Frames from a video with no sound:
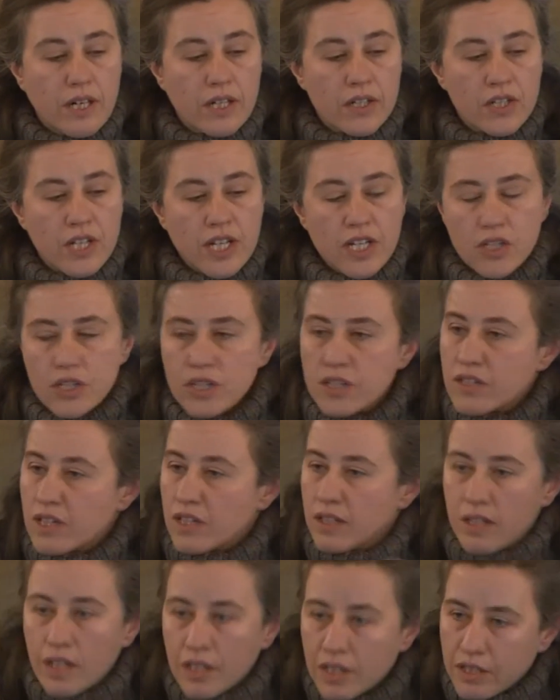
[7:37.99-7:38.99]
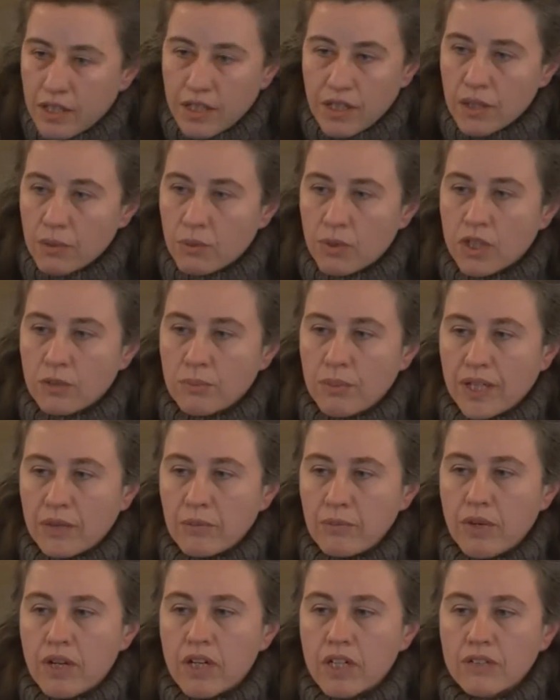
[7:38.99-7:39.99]
changes, and the work by
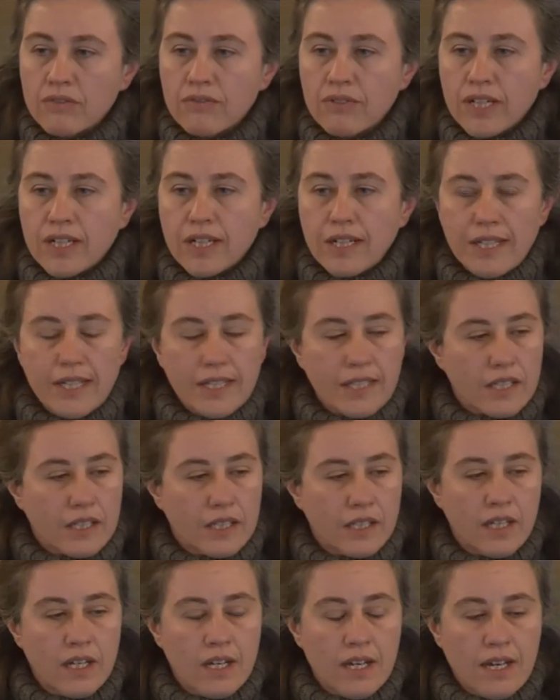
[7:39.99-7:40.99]
Mark Franklin